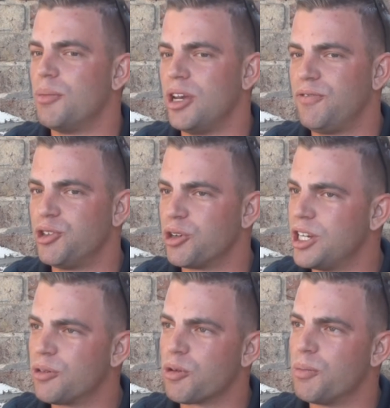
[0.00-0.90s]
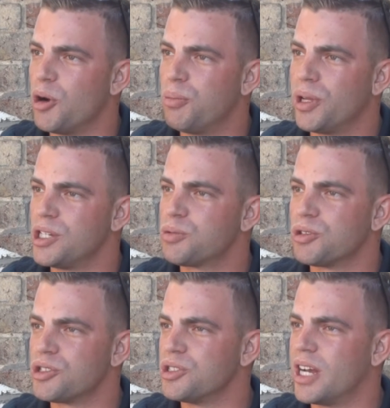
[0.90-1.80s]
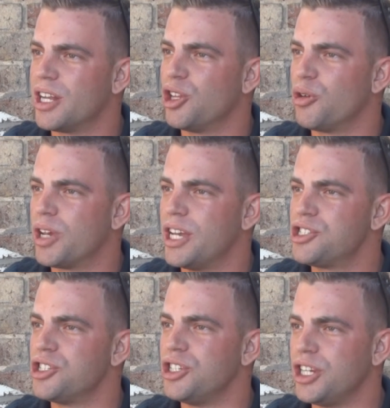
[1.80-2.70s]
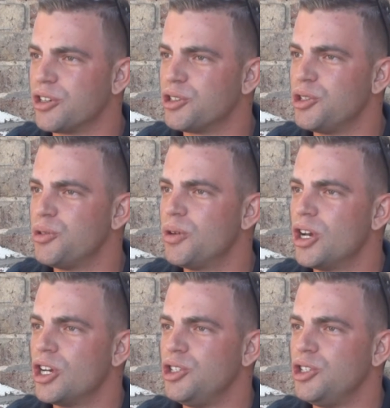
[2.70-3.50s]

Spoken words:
If you're in a remote place where there's not a location near you,